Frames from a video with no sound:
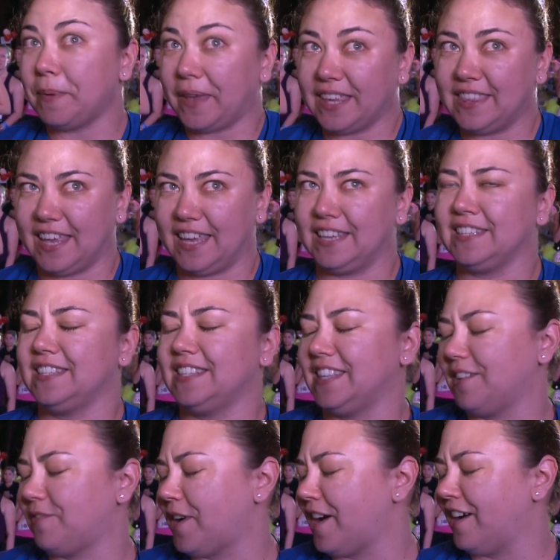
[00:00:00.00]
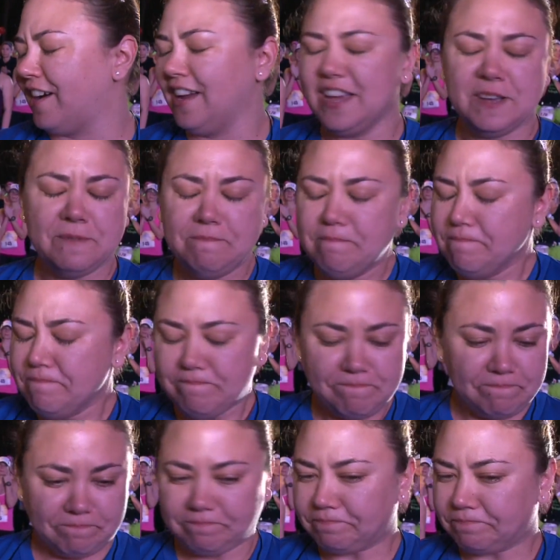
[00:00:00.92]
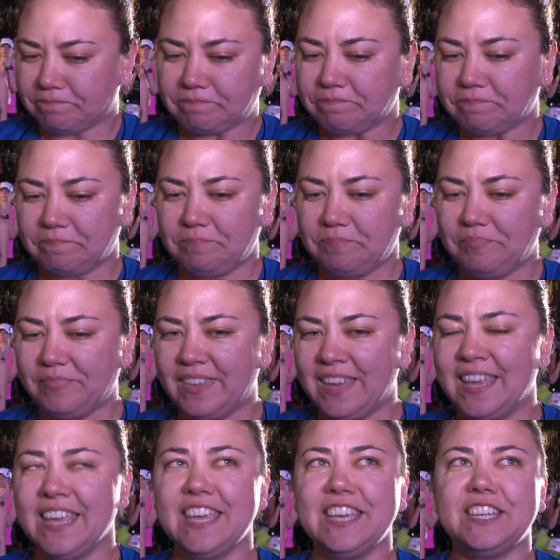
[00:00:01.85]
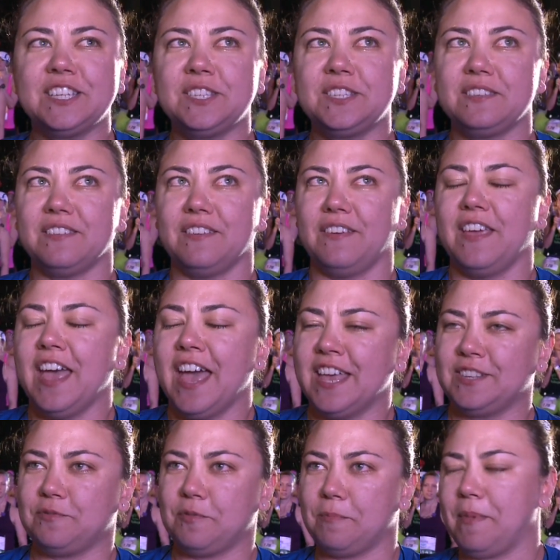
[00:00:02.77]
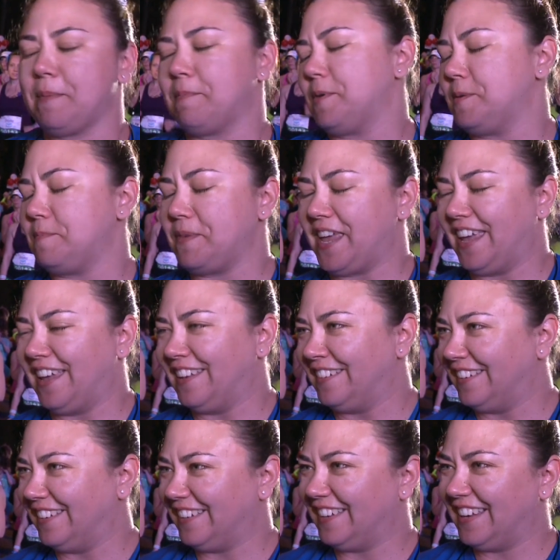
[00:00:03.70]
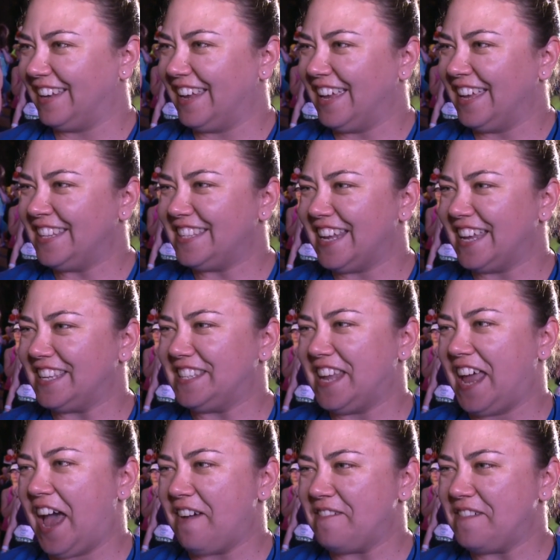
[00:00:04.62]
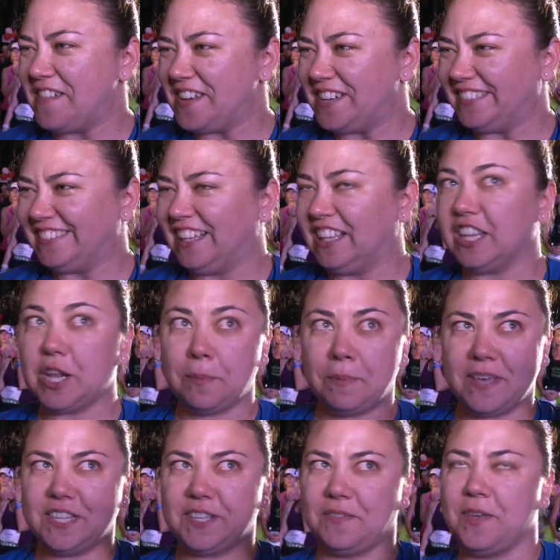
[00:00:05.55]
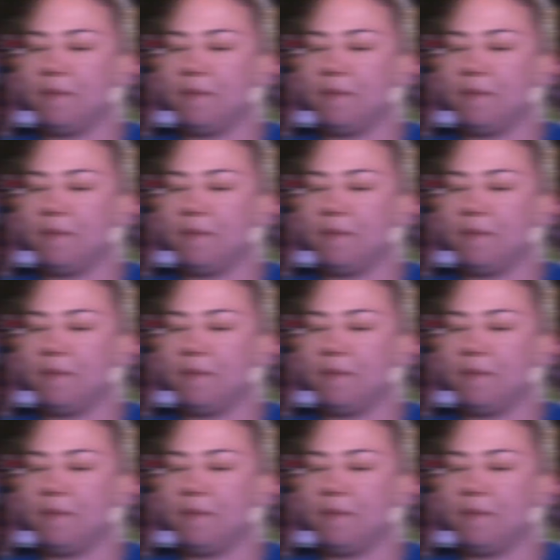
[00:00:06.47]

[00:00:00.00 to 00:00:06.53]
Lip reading: or big things where he just has remembered me, and it's nice to have a little piece of